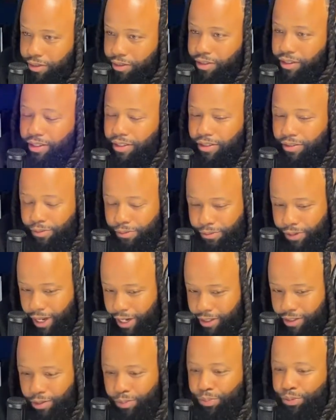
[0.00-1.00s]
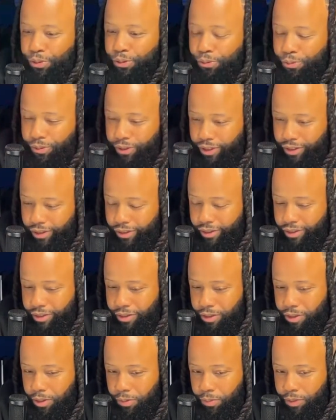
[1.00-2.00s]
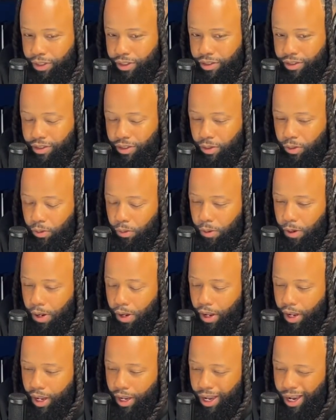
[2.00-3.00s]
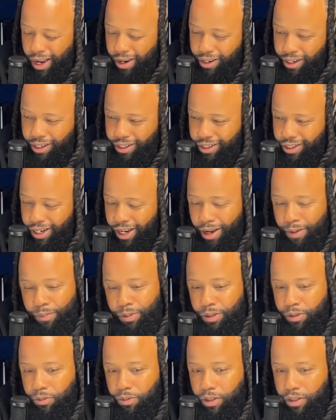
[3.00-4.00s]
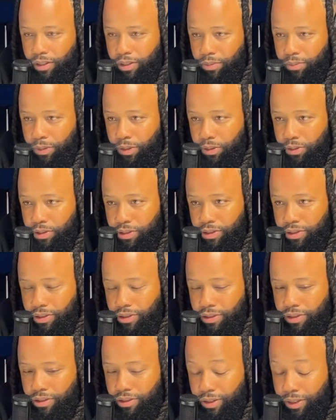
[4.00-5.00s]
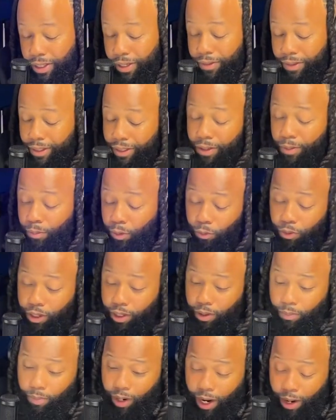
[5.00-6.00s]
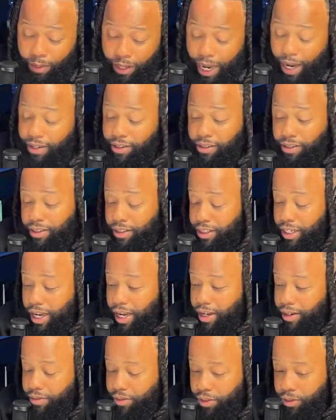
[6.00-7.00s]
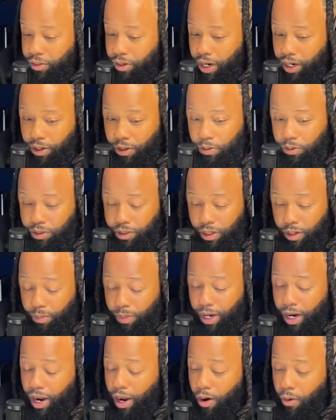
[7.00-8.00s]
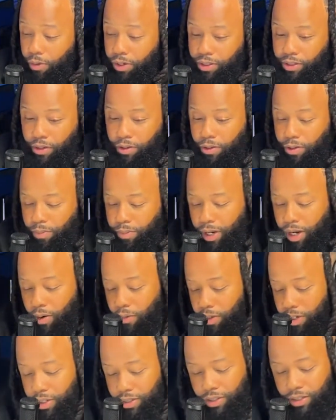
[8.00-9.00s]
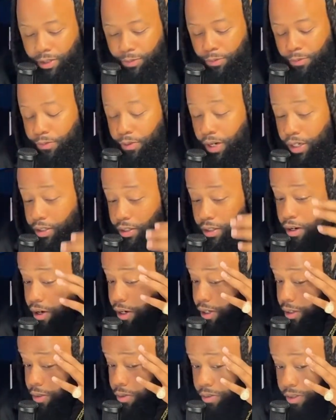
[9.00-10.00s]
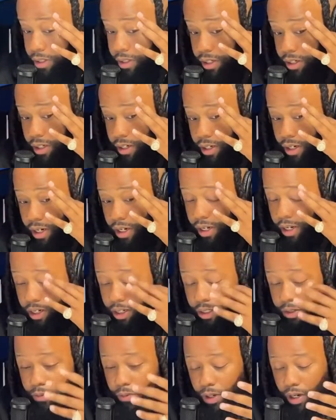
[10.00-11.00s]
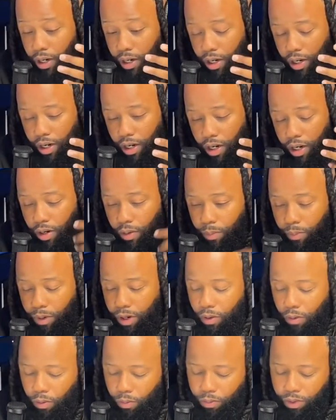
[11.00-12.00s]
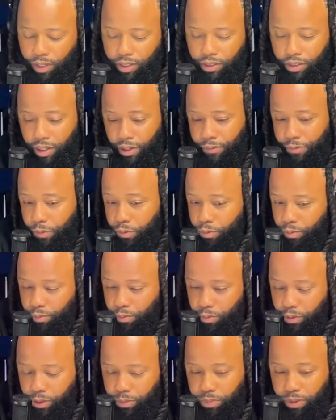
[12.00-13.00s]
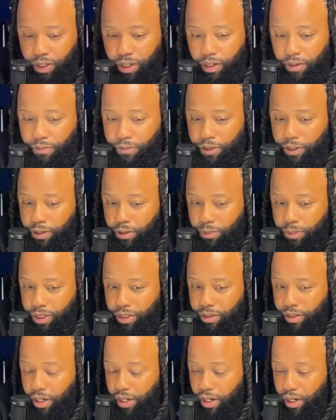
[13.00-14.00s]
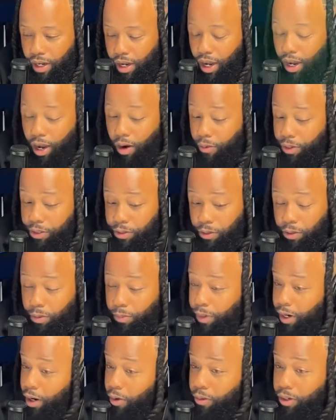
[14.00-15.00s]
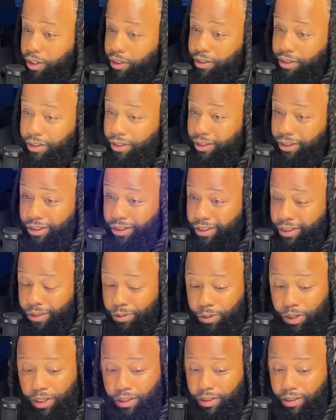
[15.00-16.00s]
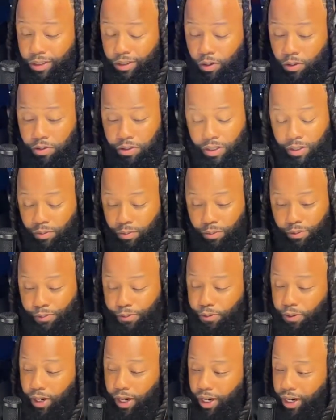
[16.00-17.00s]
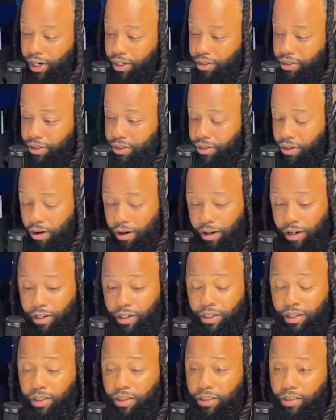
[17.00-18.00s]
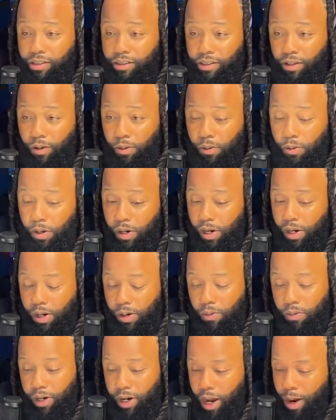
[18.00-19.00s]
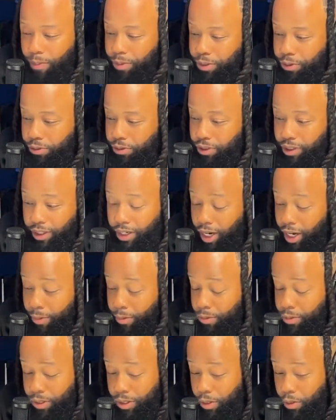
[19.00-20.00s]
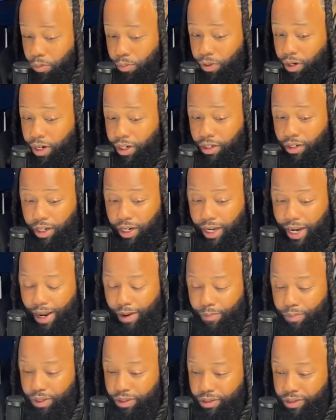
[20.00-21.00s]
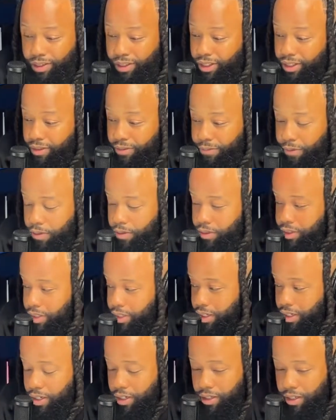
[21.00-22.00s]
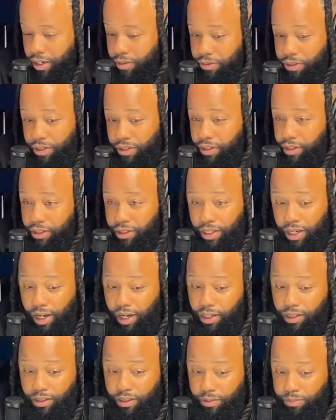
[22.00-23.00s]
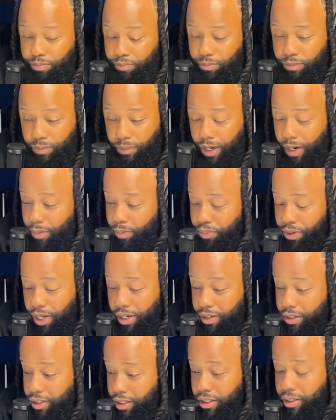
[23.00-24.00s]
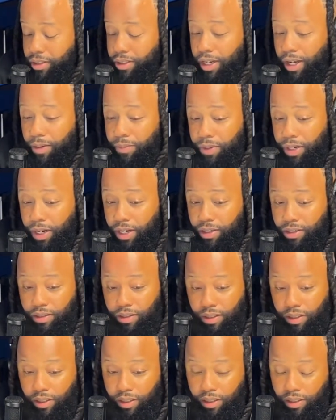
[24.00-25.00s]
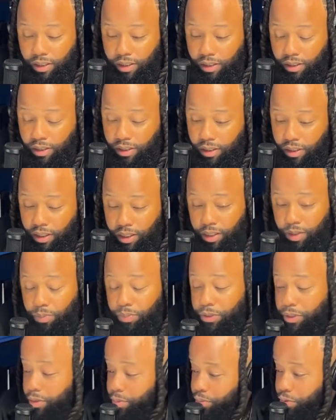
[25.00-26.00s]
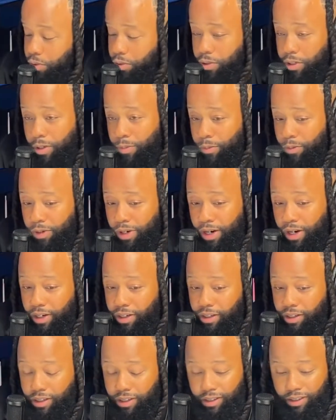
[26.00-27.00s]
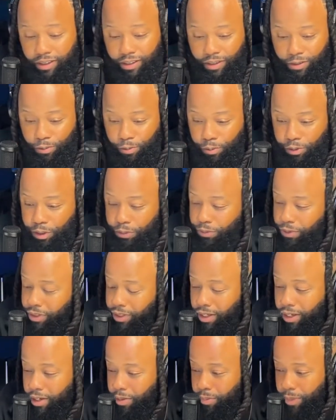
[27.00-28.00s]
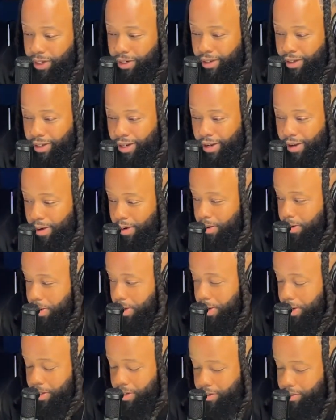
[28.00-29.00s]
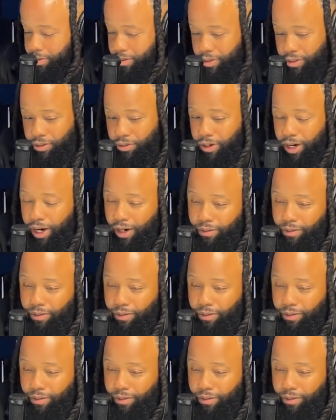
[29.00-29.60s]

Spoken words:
There's facts to prove it. You know what I mean? So how can it not be one of the most #1 in mine? Not just because I coached there, but I always heard about Wellington even before I started coaching there. Because my homeboy's nephew was playing for them, and I always heard about Wellington and the Wellington coach even before I got started in it. So when the opportunity came, it was a no-brainer, and I've been seeing firsthand ever since how it's like probably the top-notch independent program around here. Because Chris will tell you, make a call, it's a wrap.